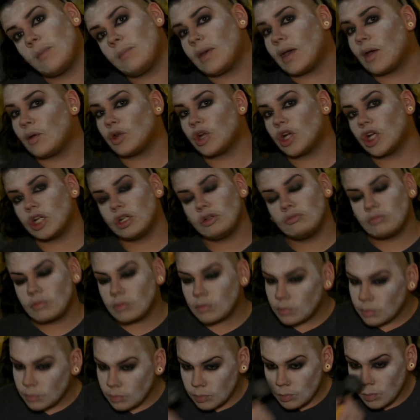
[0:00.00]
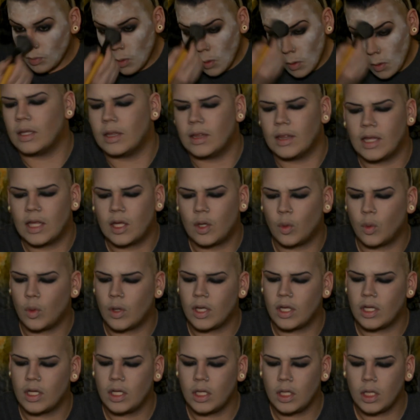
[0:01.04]
that powder. A
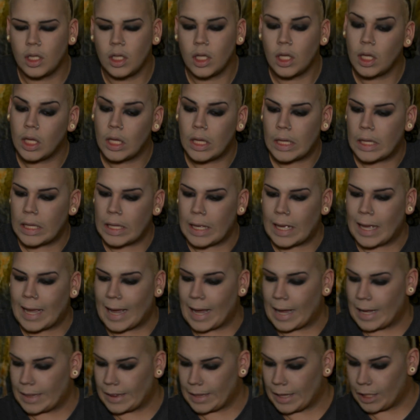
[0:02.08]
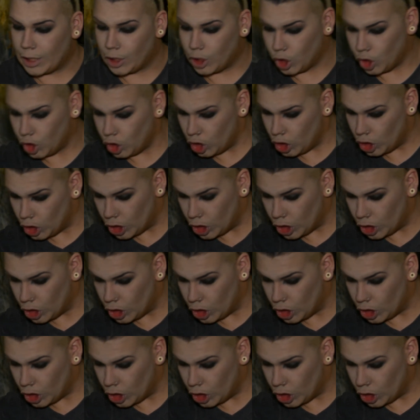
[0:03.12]
liquid eyeliner,